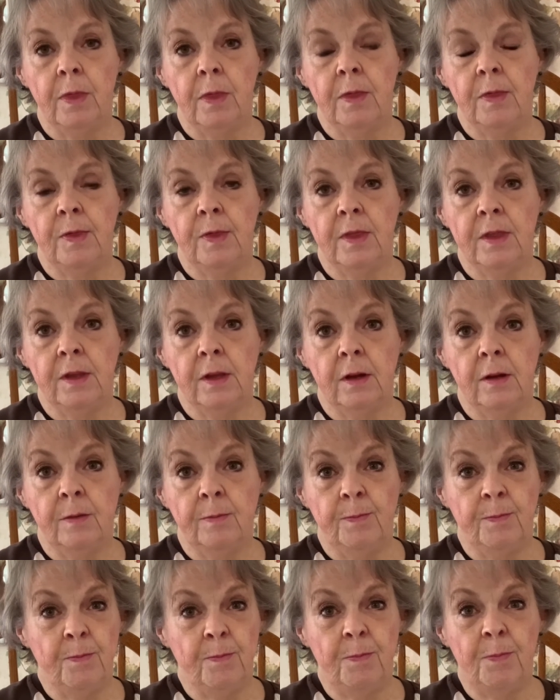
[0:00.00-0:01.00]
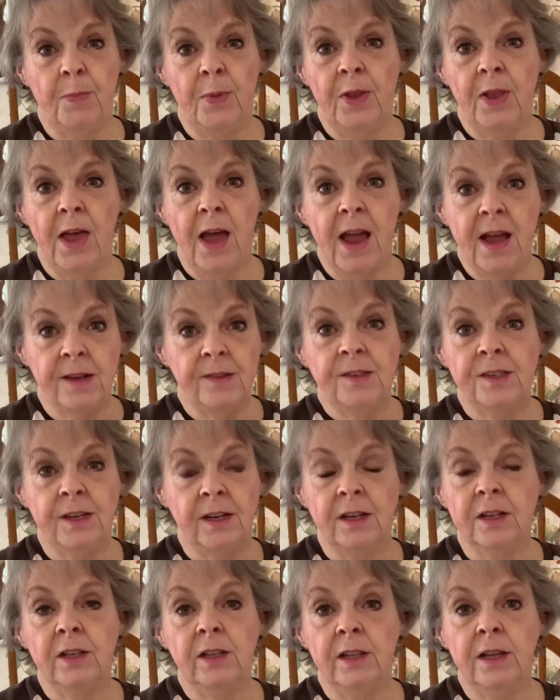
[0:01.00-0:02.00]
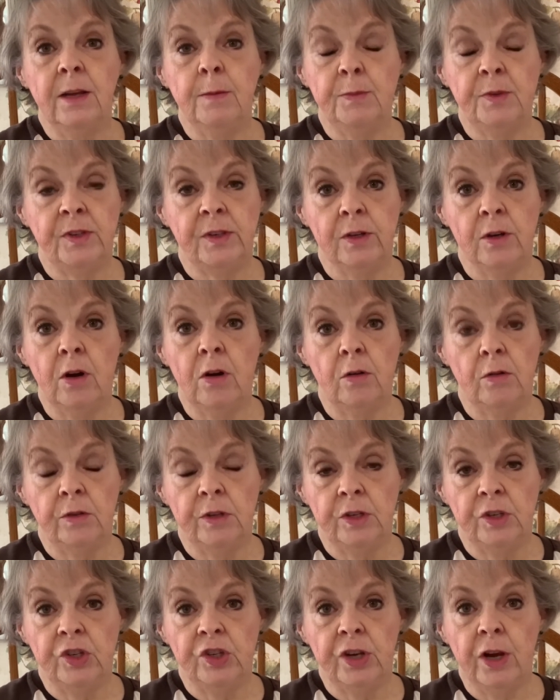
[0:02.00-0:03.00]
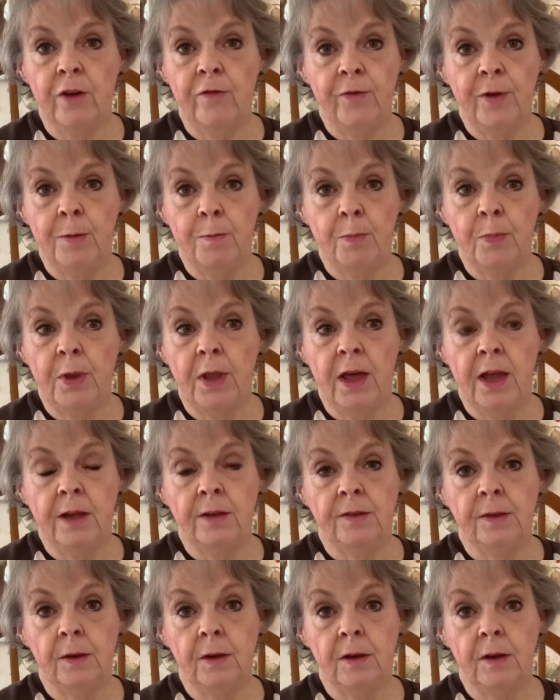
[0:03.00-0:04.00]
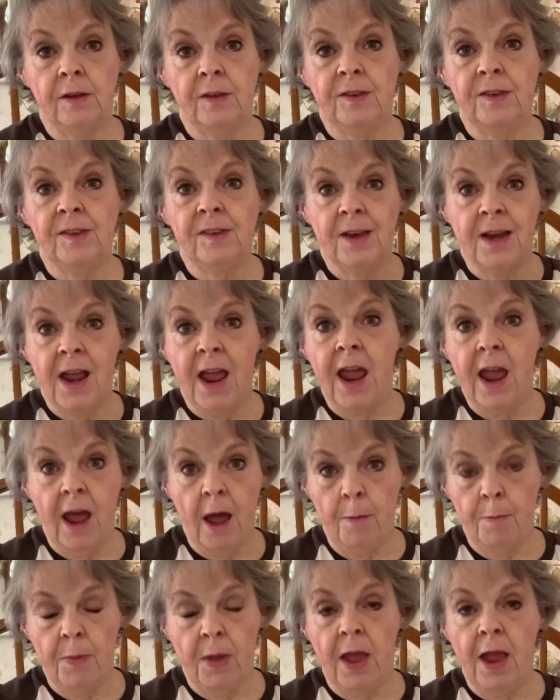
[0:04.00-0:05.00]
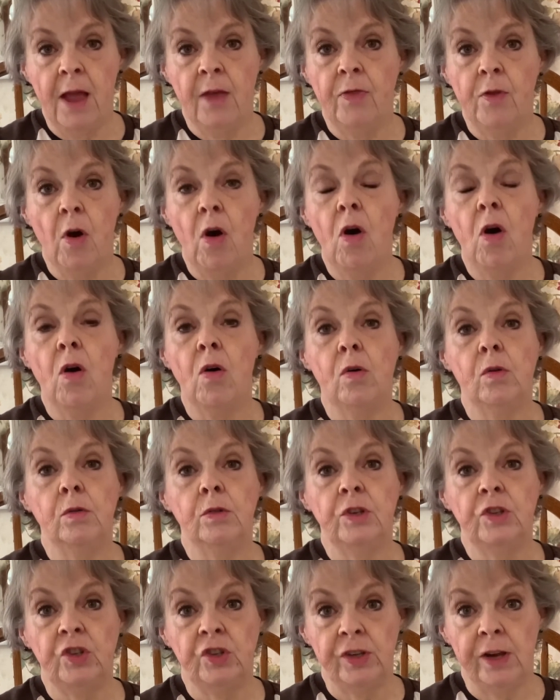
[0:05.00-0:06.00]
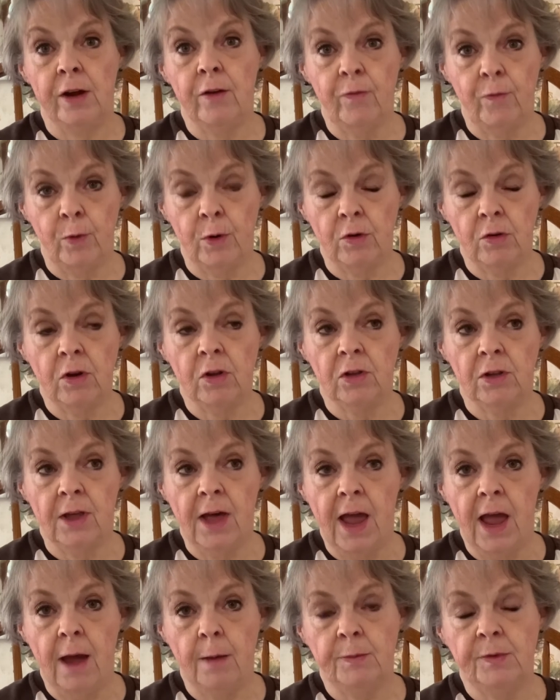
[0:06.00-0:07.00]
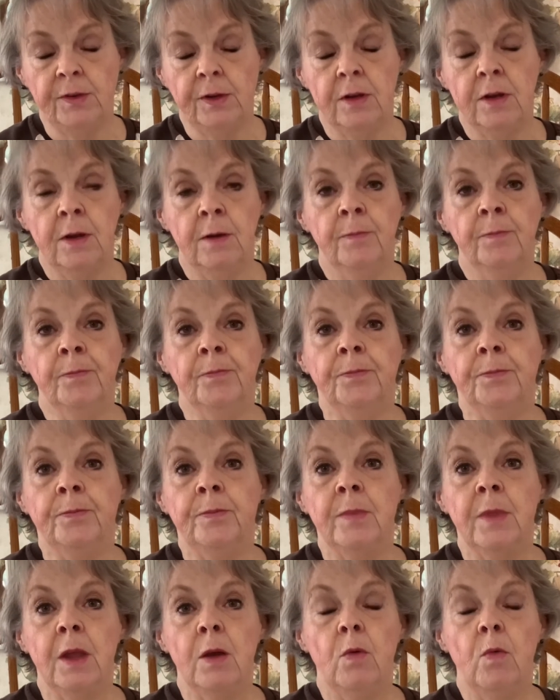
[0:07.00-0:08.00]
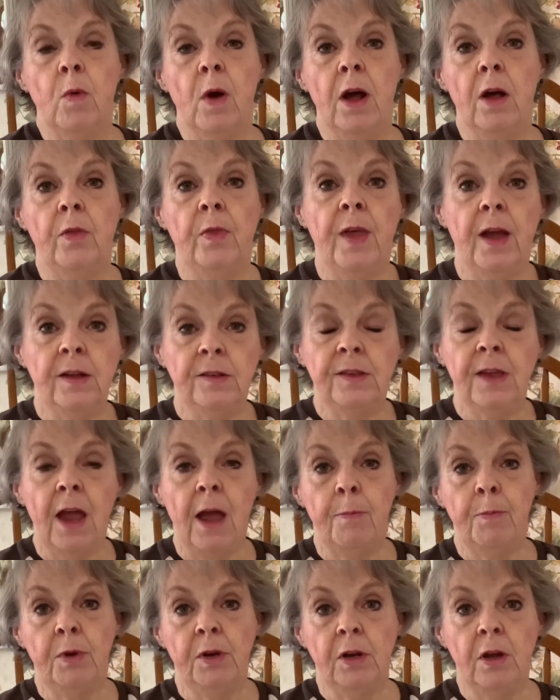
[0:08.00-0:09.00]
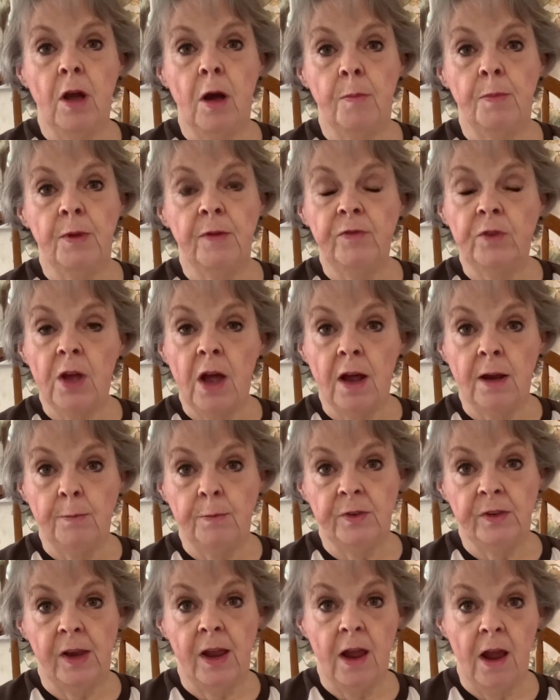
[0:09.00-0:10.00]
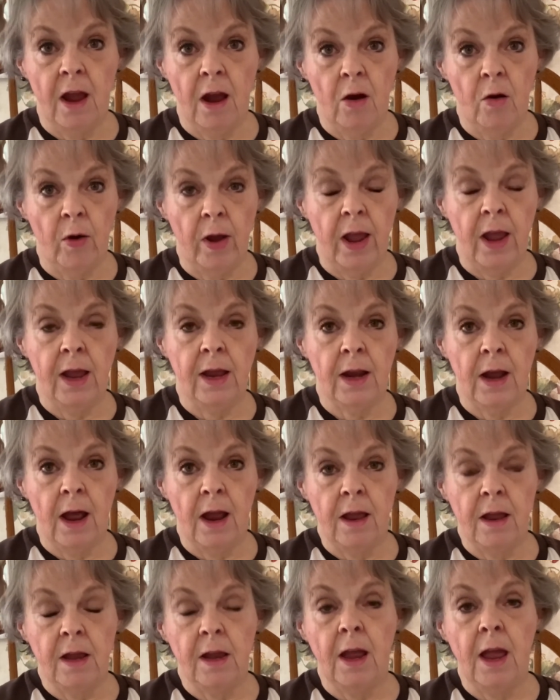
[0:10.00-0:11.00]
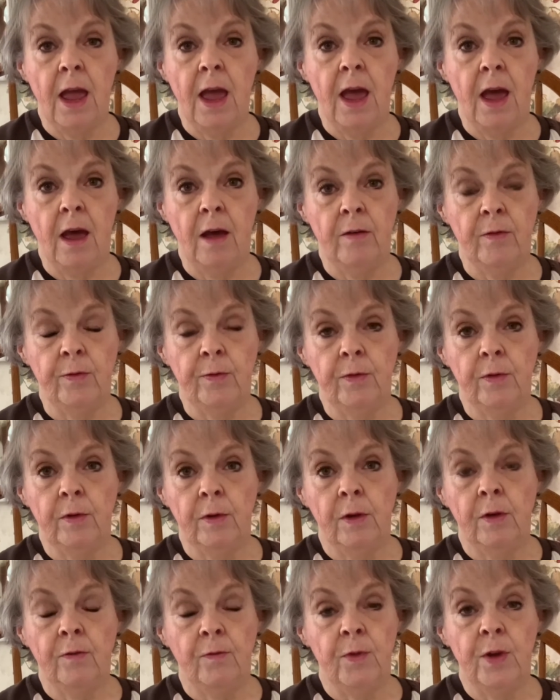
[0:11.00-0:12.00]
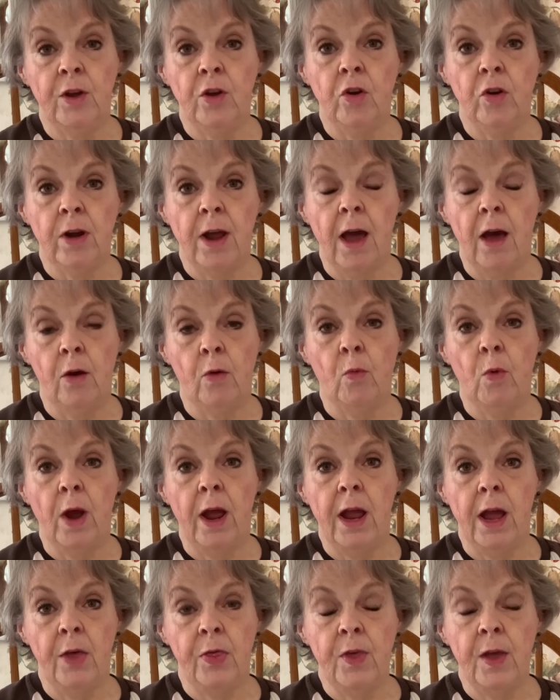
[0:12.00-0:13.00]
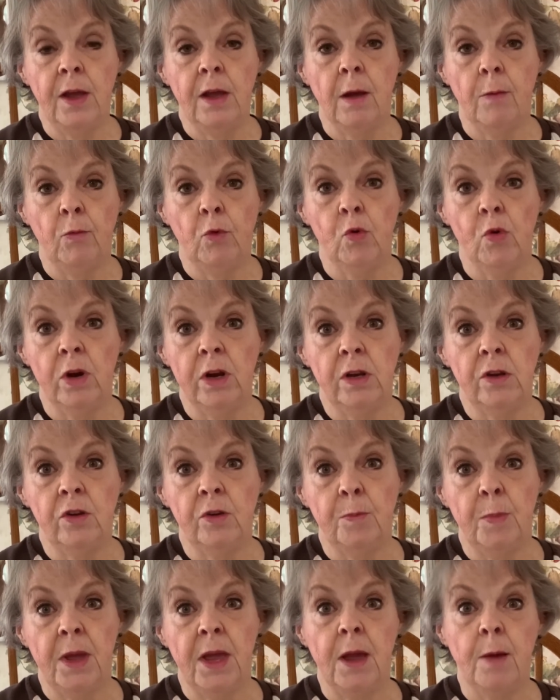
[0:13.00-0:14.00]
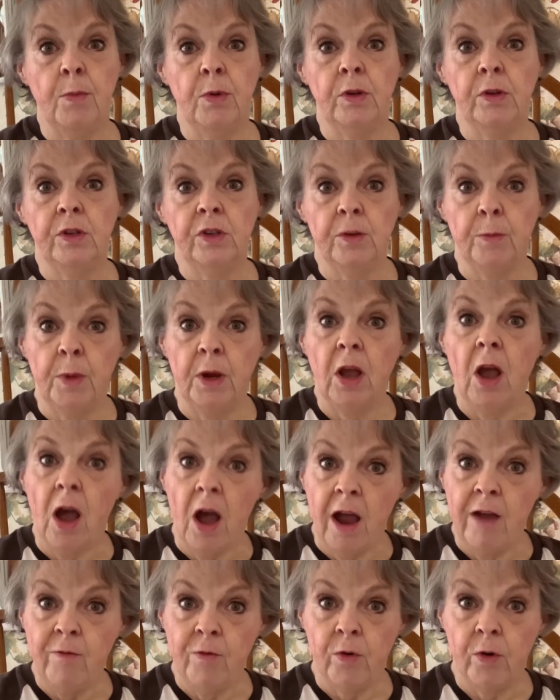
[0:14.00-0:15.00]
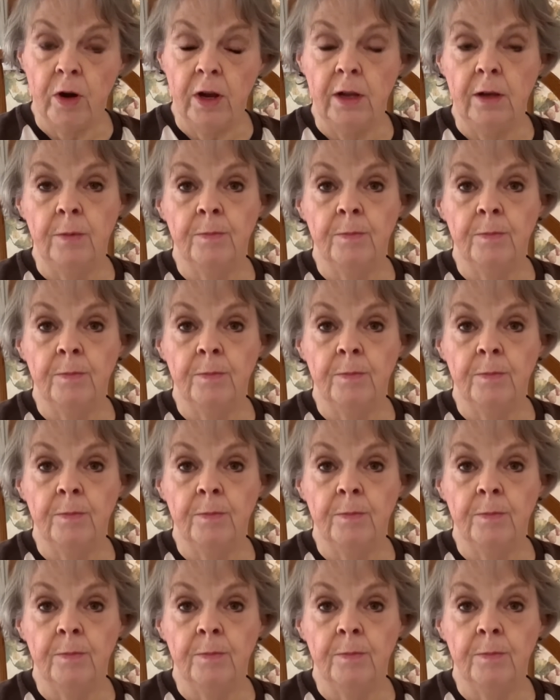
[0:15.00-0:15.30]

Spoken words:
the plastic clips that hold the shelf in place snap and the whole shelf will collapse. Well, that's happened a couple of times now, and I have figured out a way. I think I'm going to be able to MacGyver it.